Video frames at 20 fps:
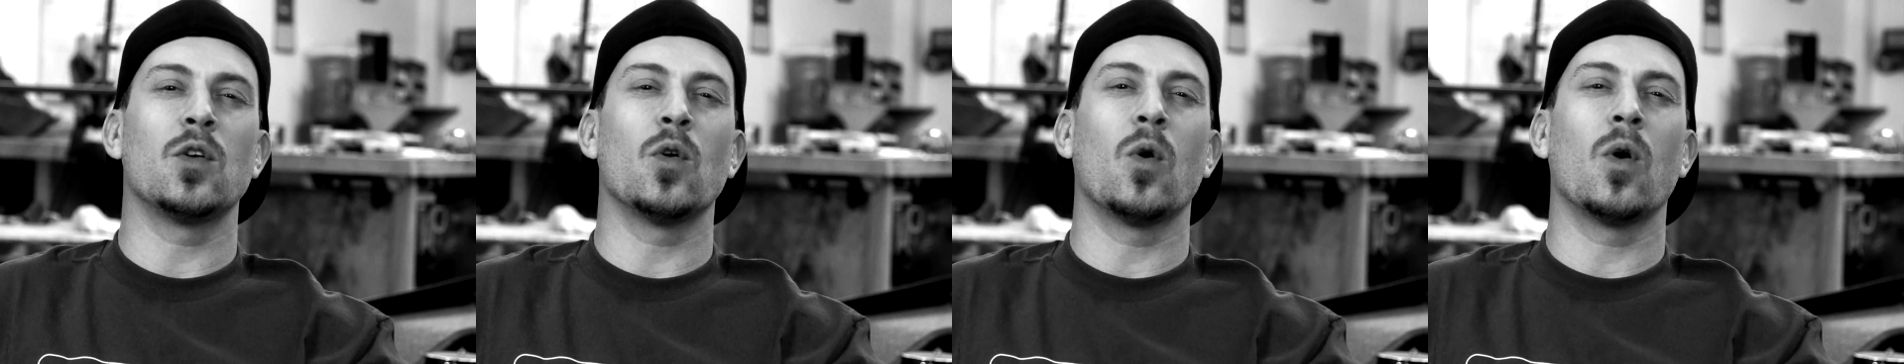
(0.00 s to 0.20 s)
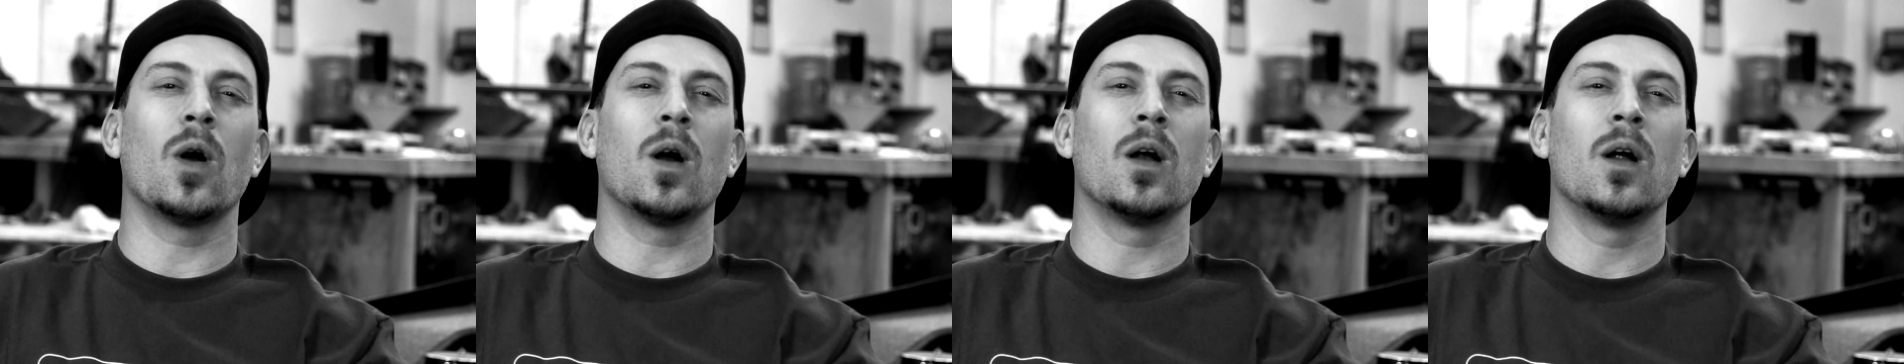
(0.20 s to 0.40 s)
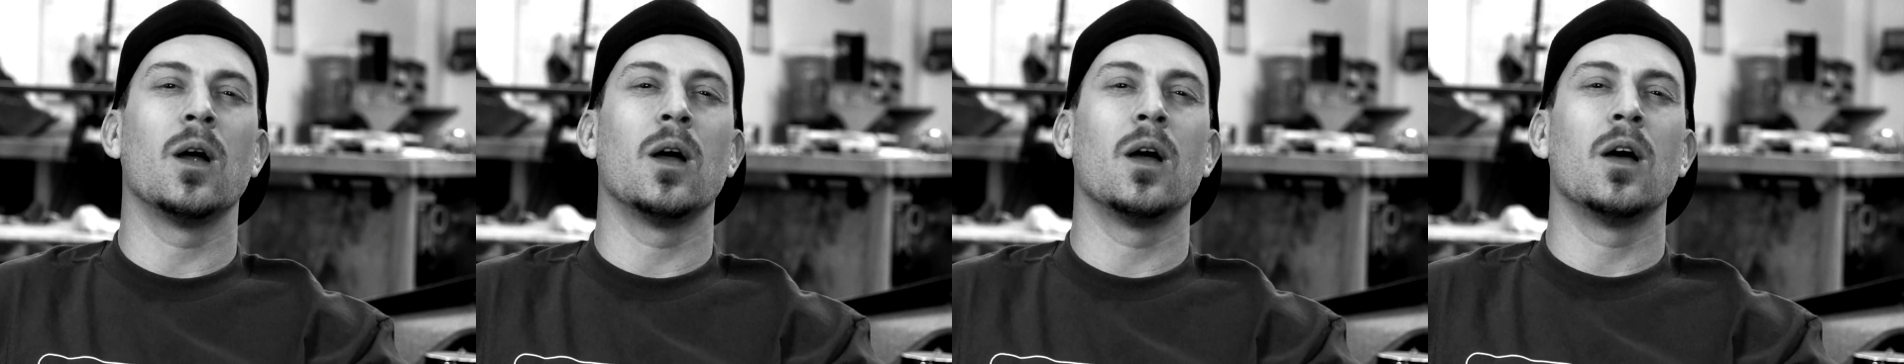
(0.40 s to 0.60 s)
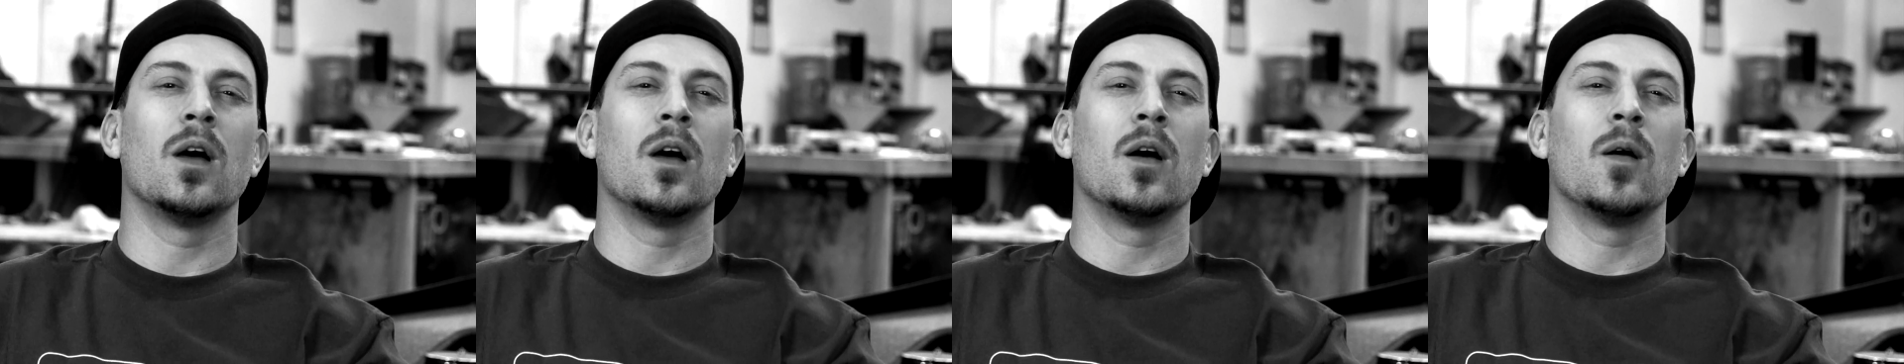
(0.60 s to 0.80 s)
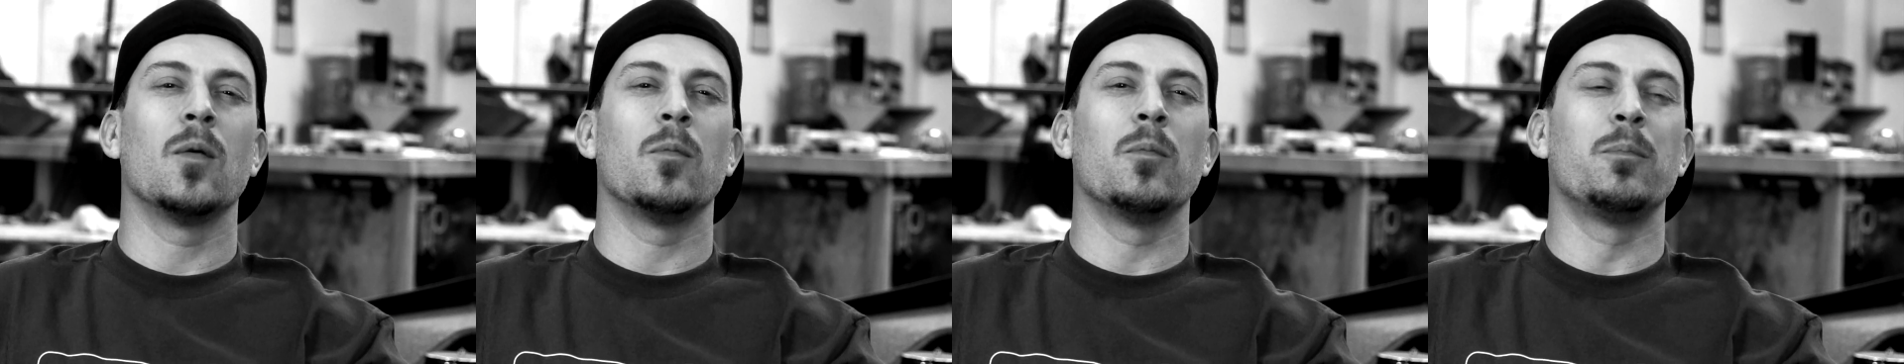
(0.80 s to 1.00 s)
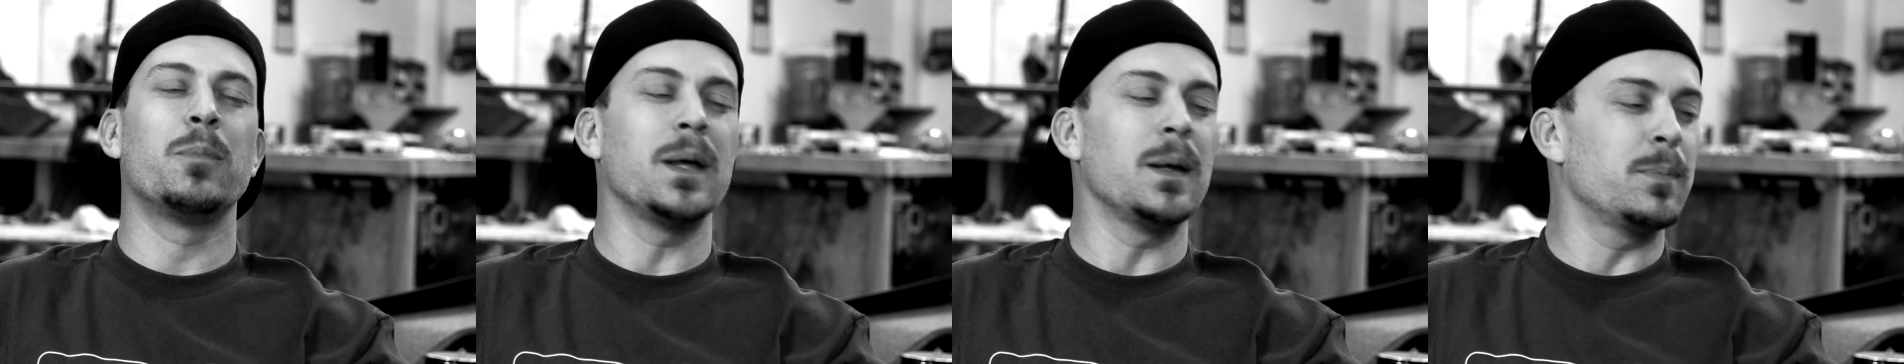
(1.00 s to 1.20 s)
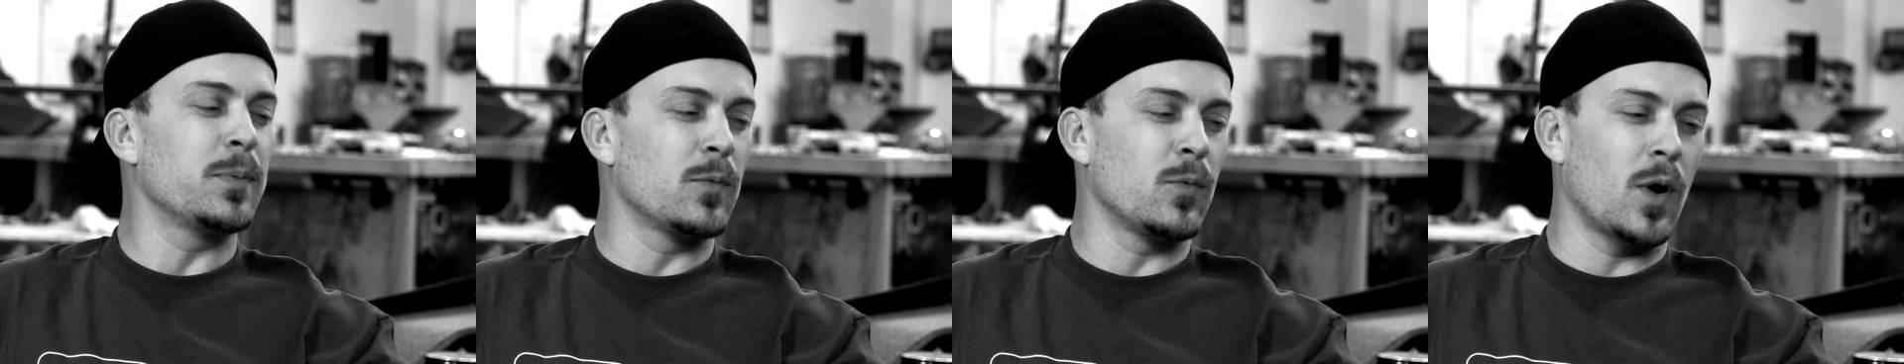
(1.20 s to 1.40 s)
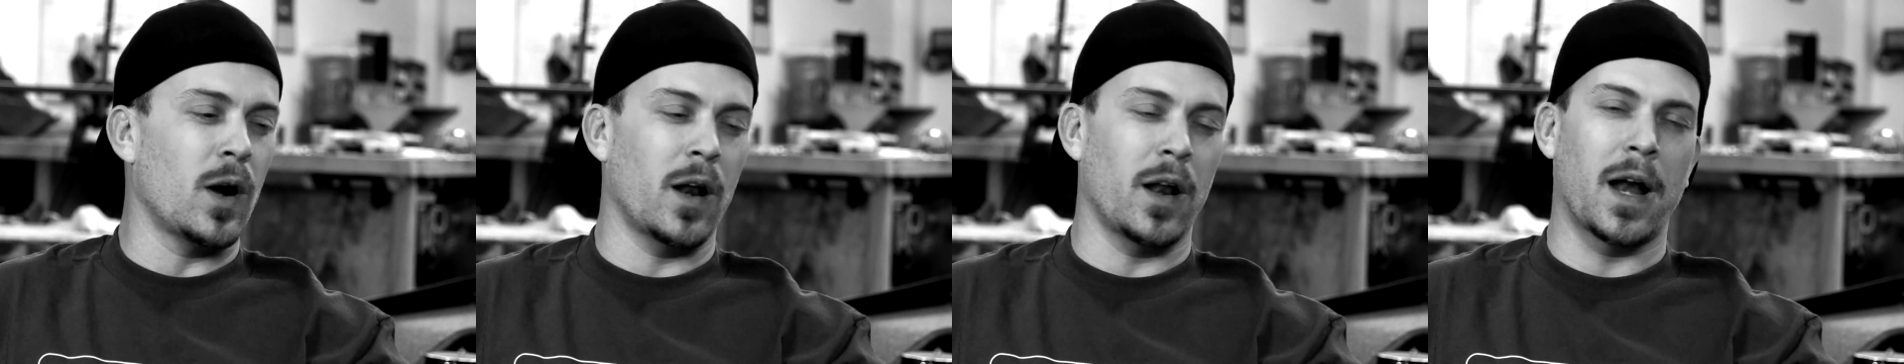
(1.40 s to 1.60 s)
door. People
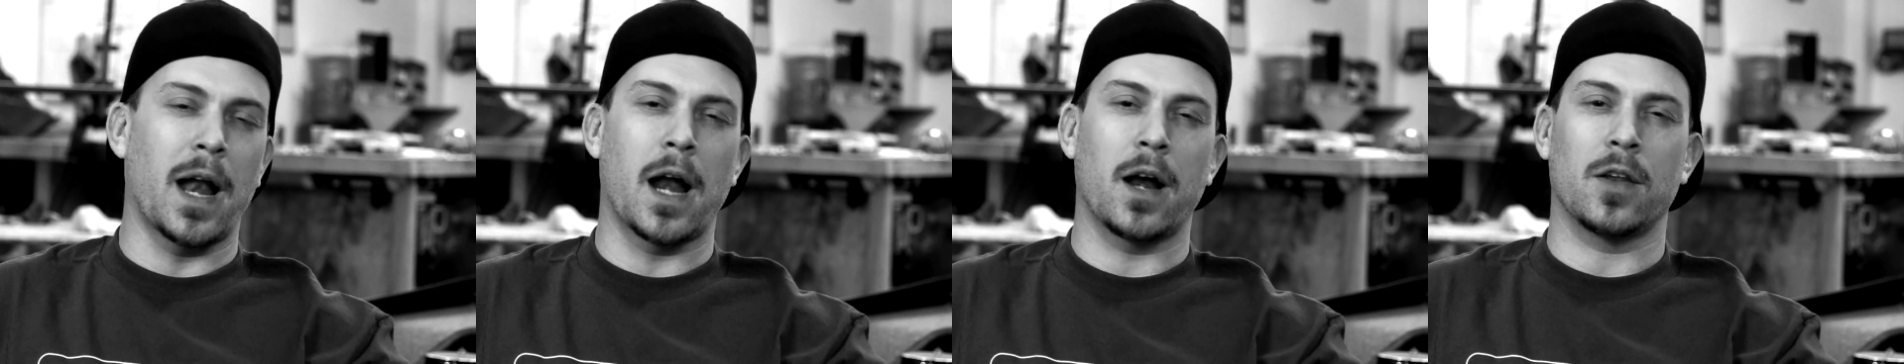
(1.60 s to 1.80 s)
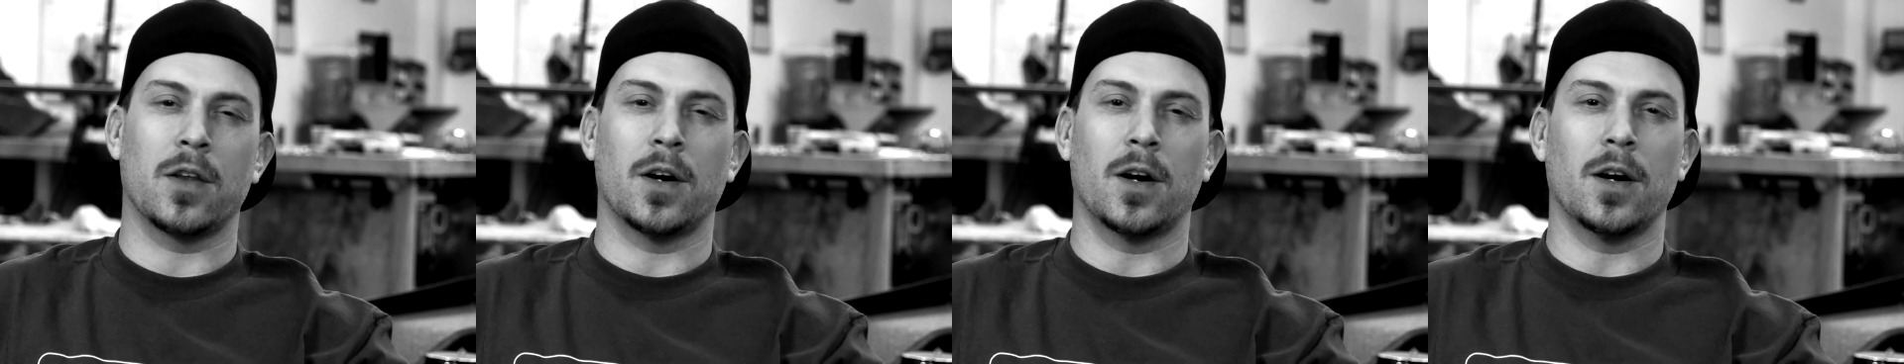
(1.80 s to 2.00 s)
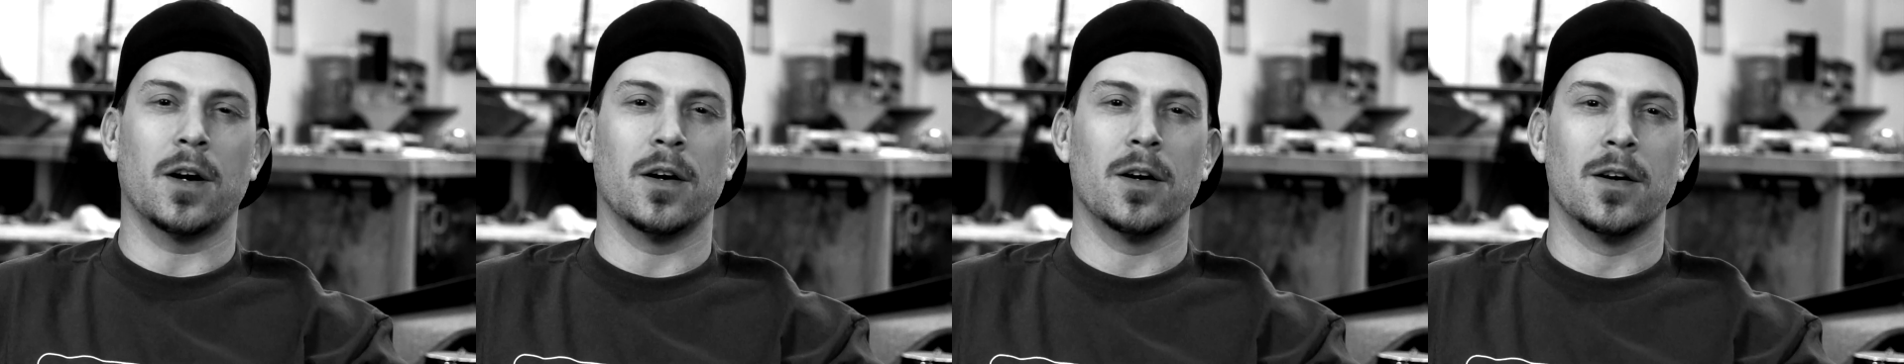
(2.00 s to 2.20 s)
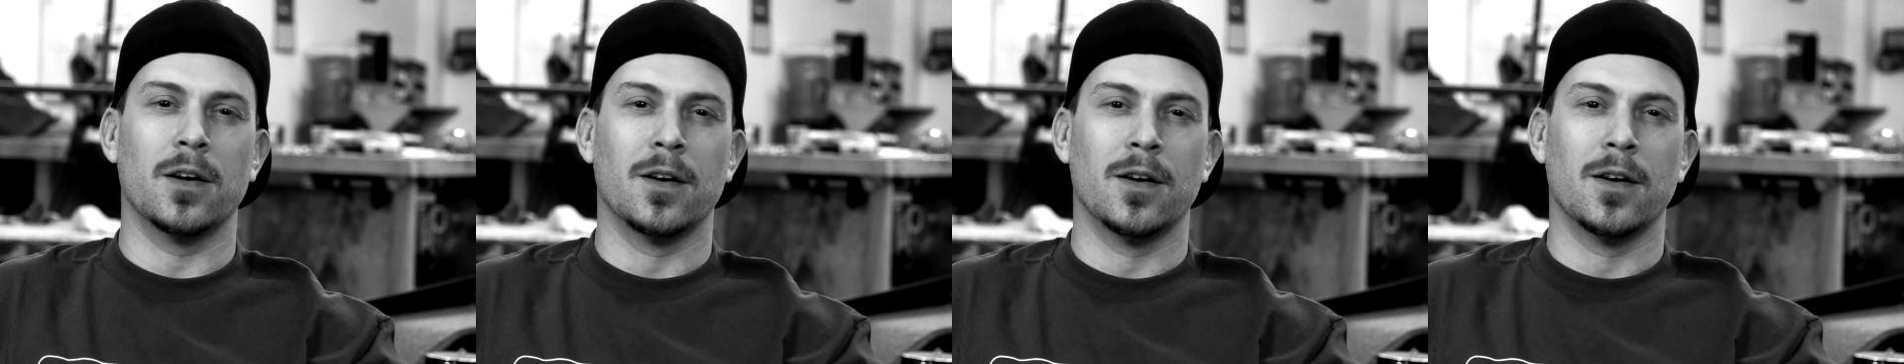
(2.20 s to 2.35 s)
running out of there.